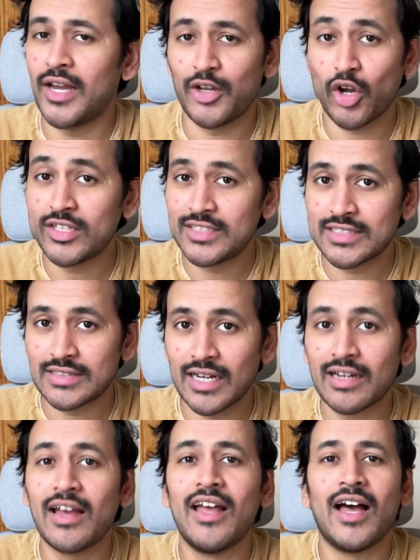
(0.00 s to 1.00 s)
And not just
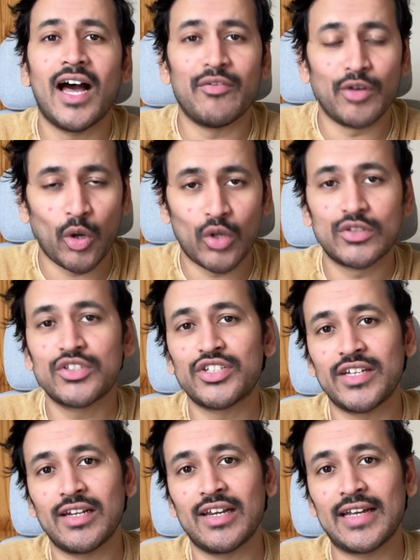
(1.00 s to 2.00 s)
that, I will also
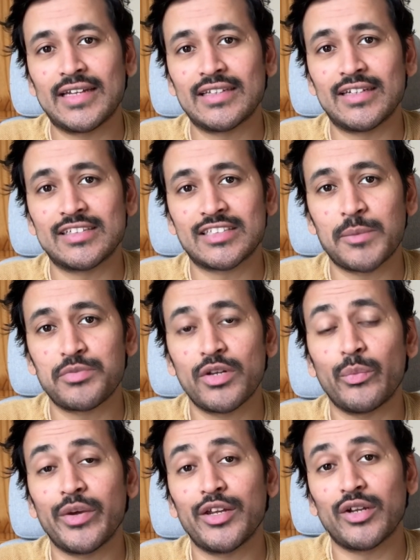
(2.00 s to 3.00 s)
share a link in the
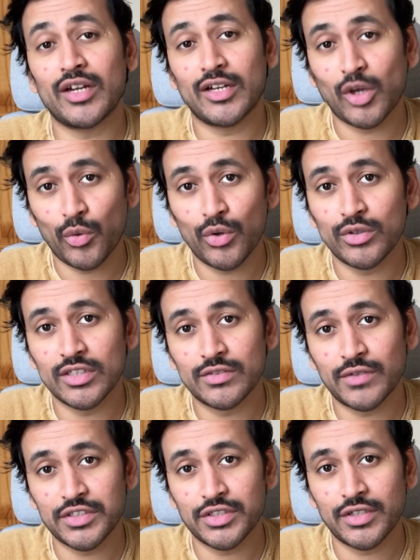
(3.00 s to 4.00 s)
description where you can download this
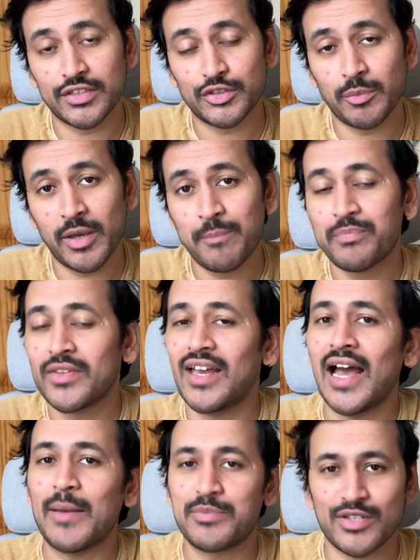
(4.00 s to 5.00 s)
fresher resume
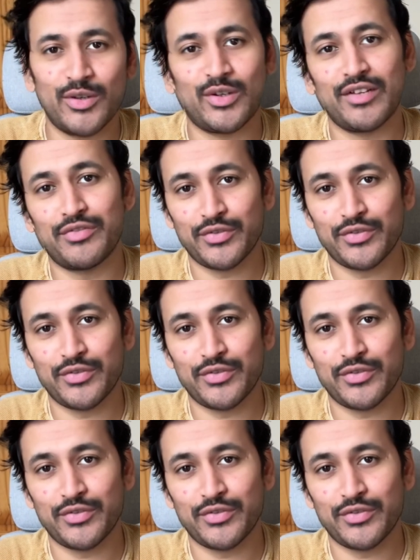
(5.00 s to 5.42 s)
absolutely for